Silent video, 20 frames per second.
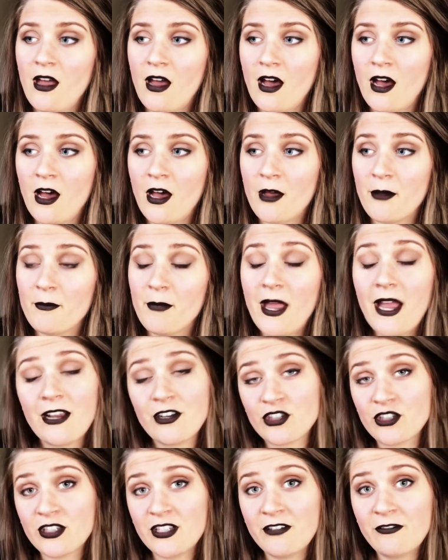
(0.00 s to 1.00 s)

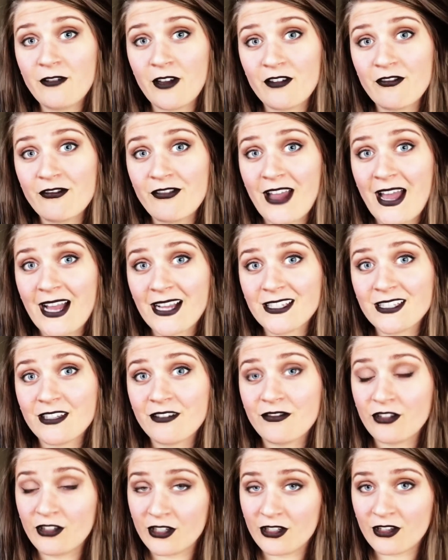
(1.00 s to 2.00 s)
Actually, fun fact,
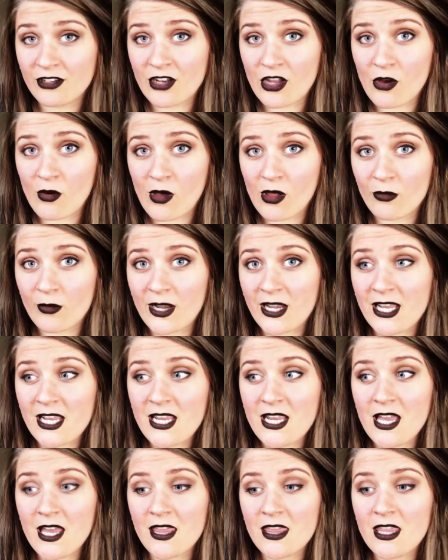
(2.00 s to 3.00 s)
if you didn't know
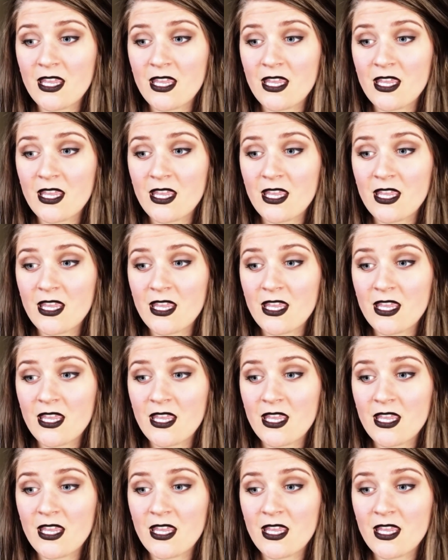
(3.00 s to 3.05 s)
already,